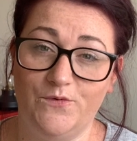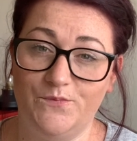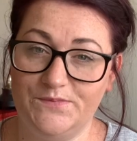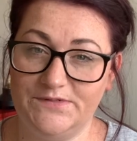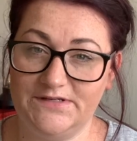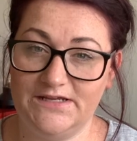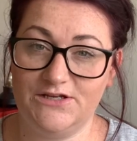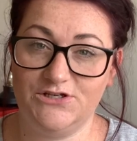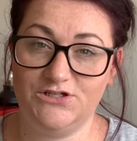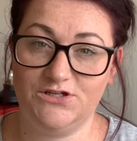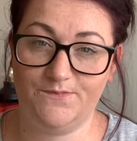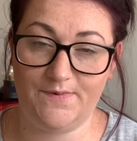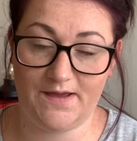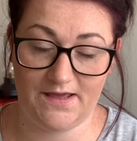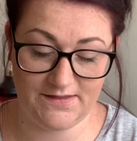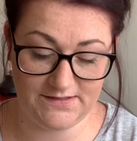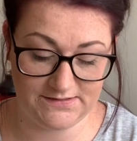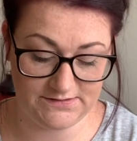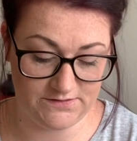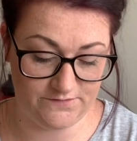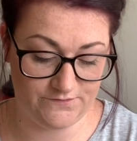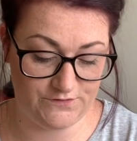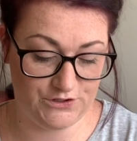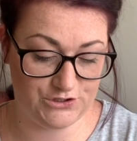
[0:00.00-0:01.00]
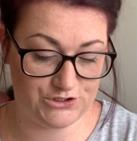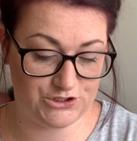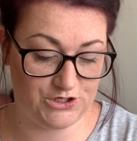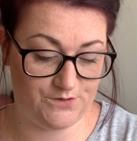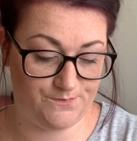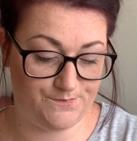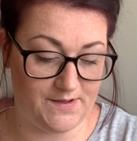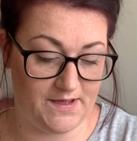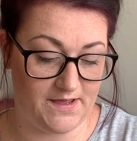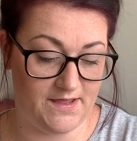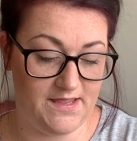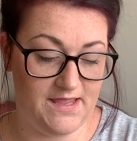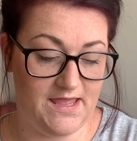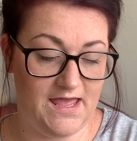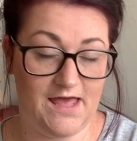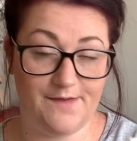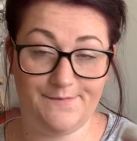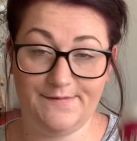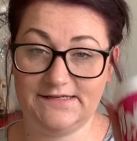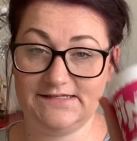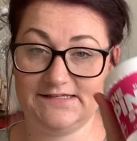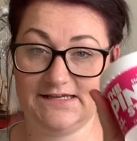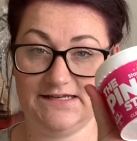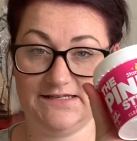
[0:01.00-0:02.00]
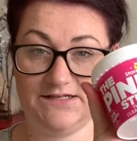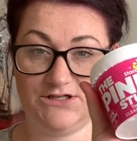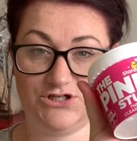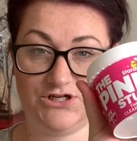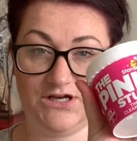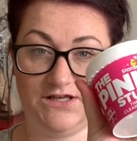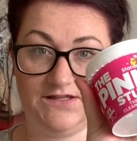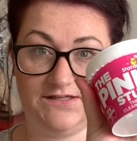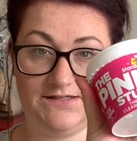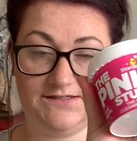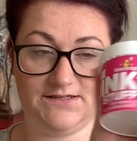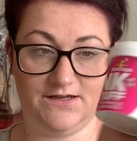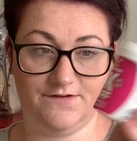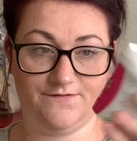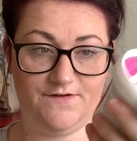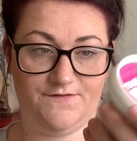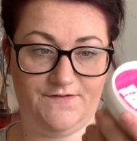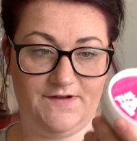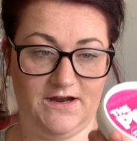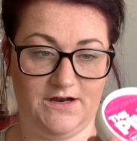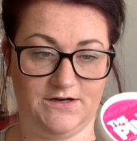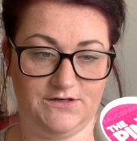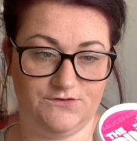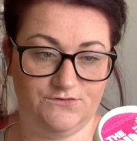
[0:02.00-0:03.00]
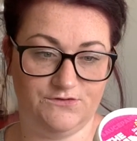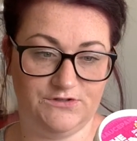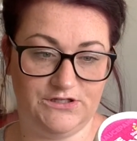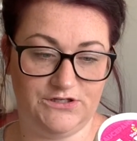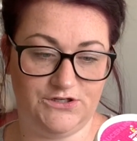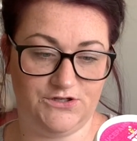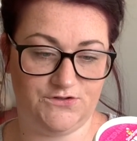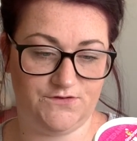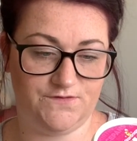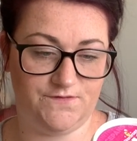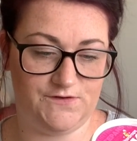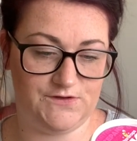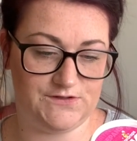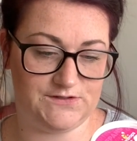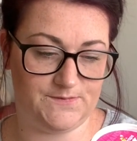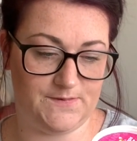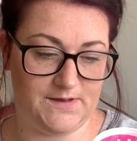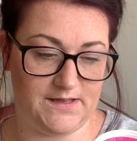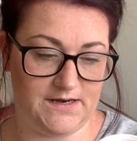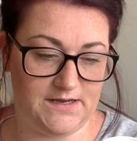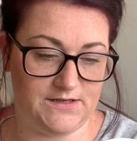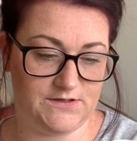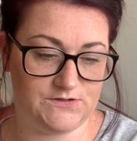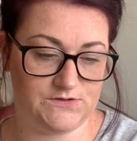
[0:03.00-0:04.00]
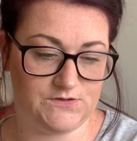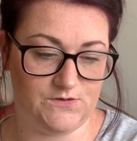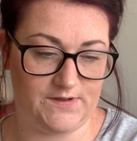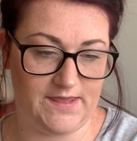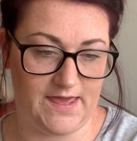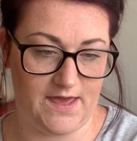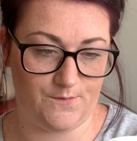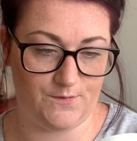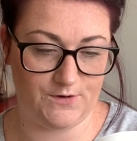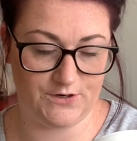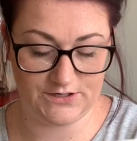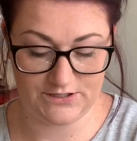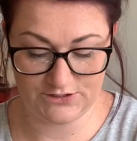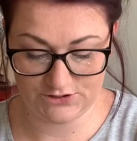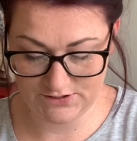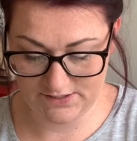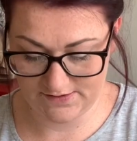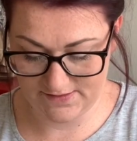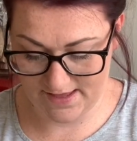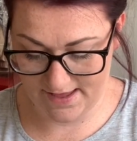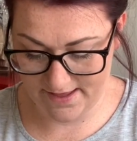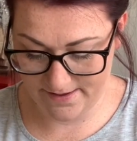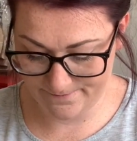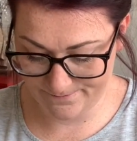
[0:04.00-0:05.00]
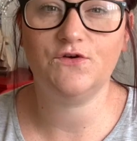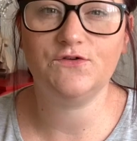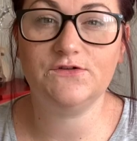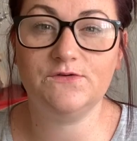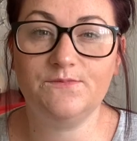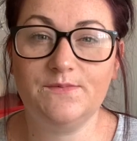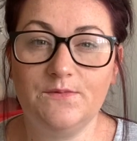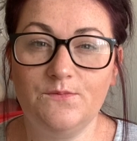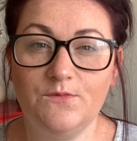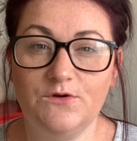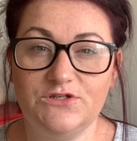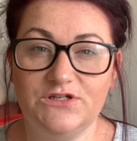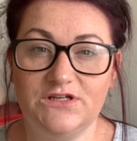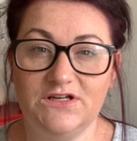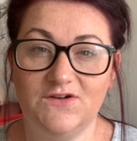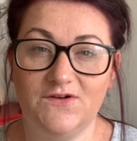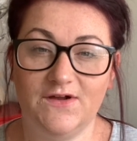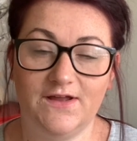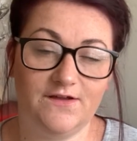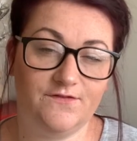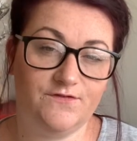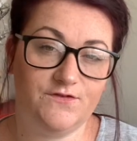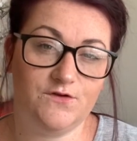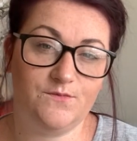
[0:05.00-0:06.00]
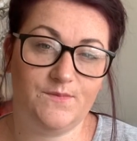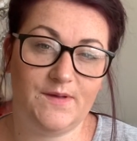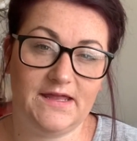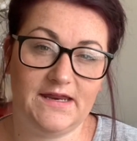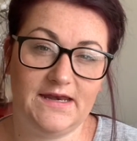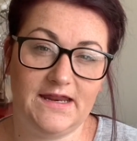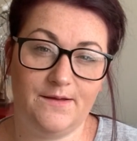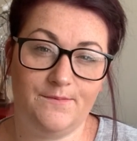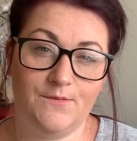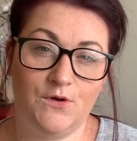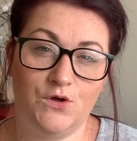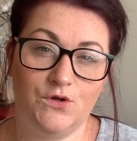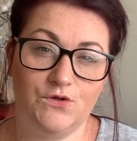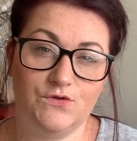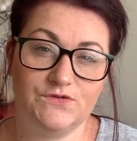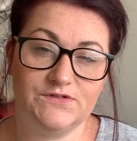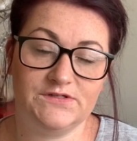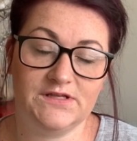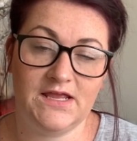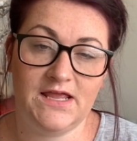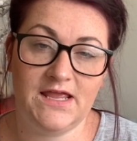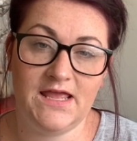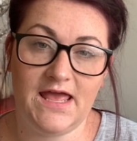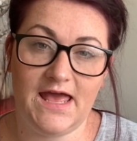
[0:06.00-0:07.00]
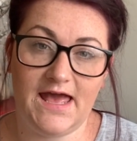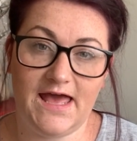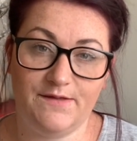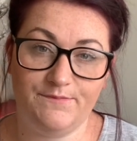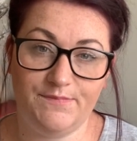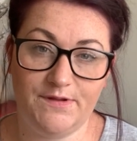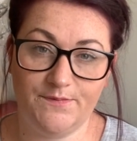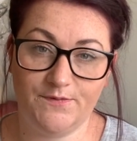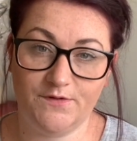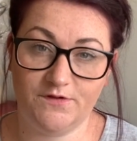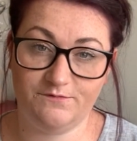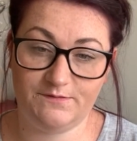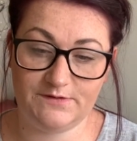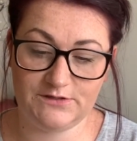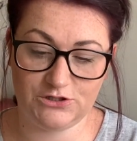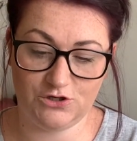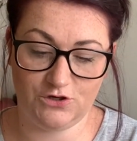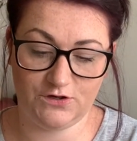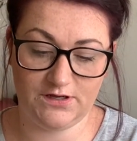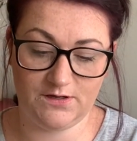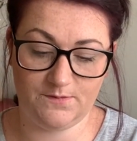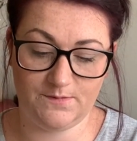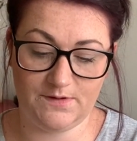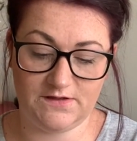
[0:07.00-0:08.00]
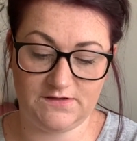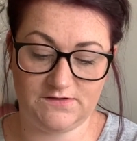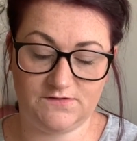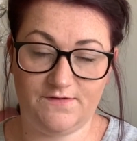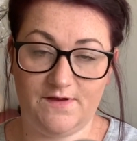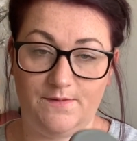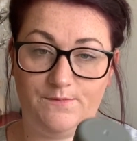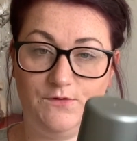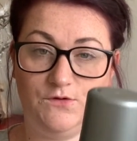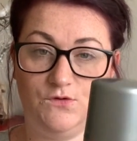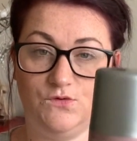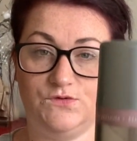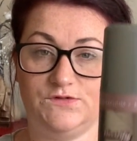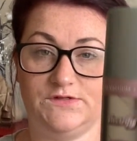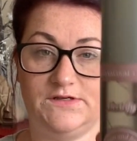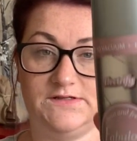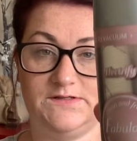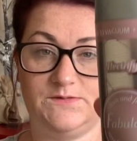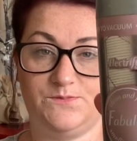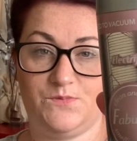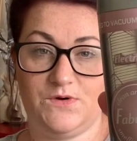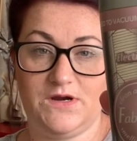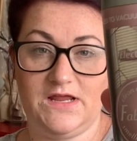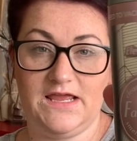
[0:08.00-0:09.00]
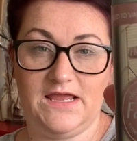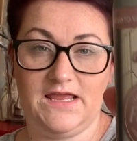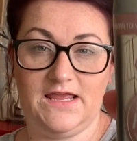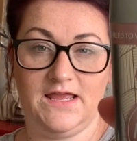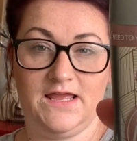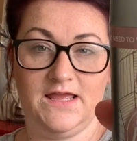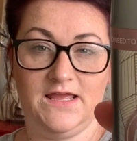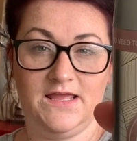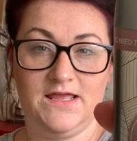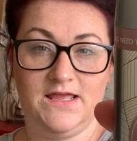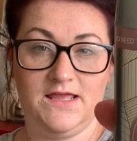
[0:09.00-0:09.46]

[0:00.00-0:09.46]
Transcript: potentially buy this in the future, but I'm excited to try this stuff. I've heard really good reviews about it, so yeah, we're going to try that. I've also been watching quite a few B&M hauls, and people have been talking about this Fabulosa spray.